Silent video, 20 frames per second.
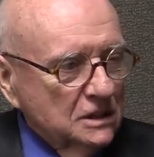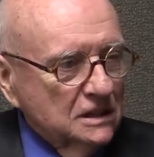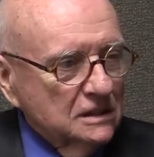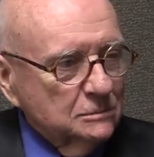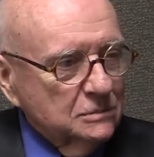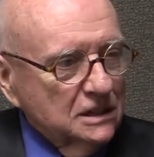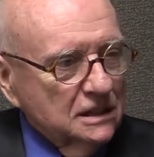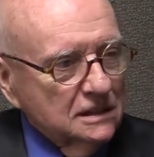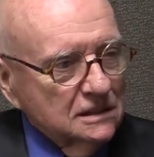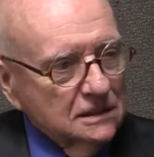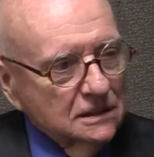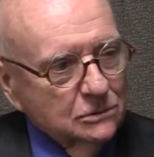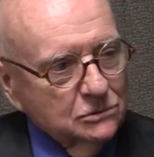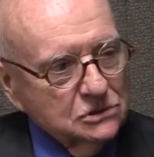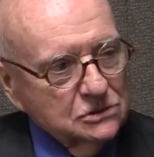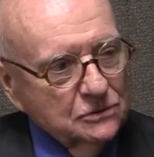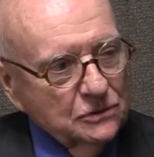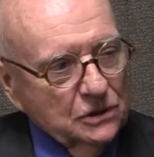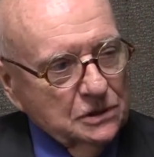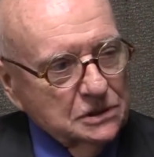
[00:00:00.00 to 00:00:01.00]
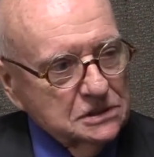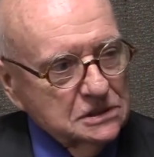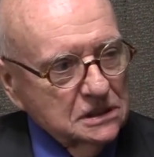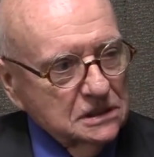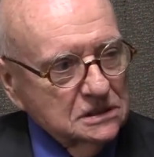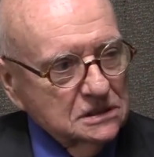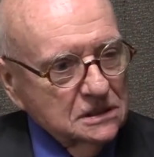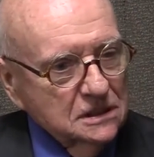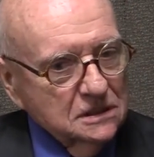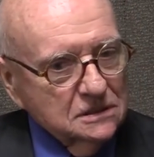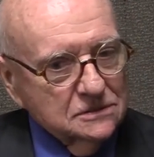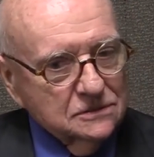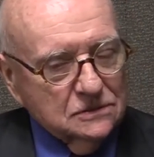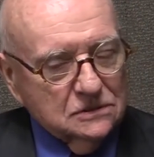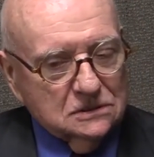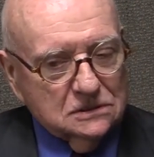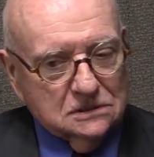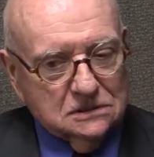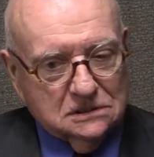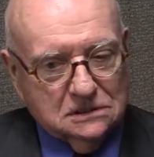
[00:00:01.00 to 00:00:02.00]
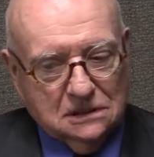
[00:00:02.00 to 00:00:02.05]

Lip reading: Bob had it. It was very successful.